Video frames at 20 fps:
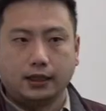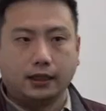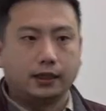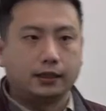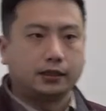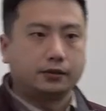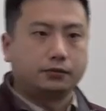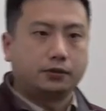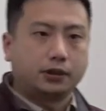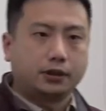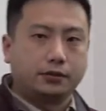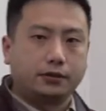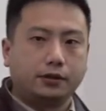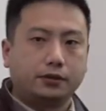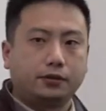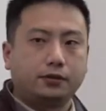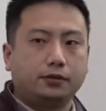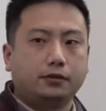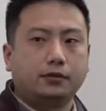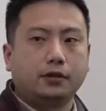and we're
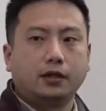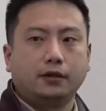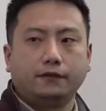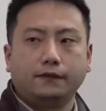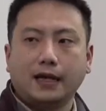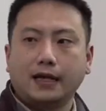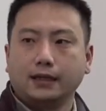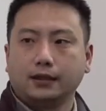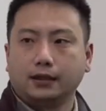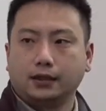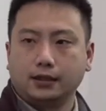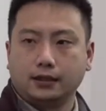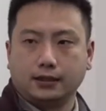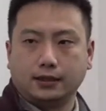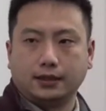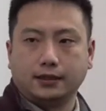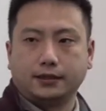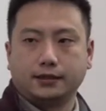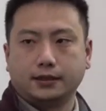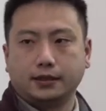going to validate
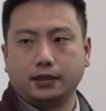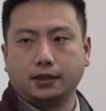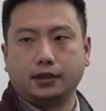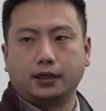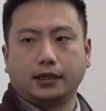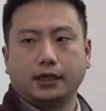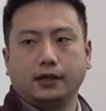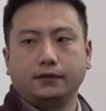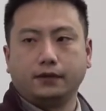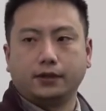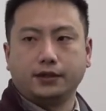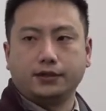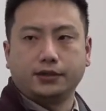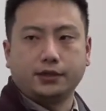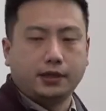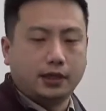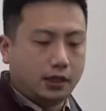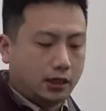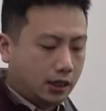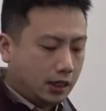this again this
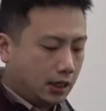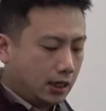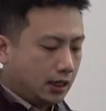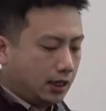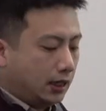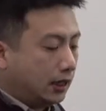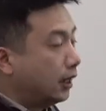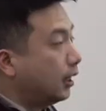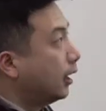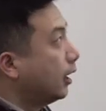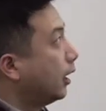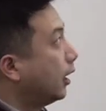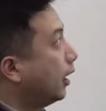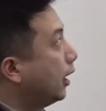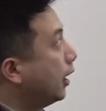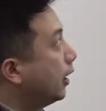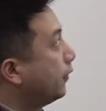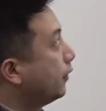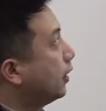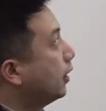year
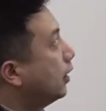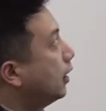and,